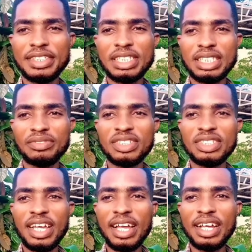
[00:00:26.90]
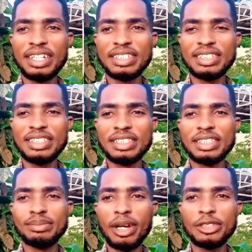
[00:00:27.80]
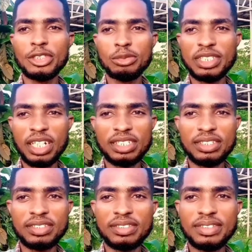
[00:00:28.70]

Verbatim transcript: Great Stephen and this is my YouTube channel.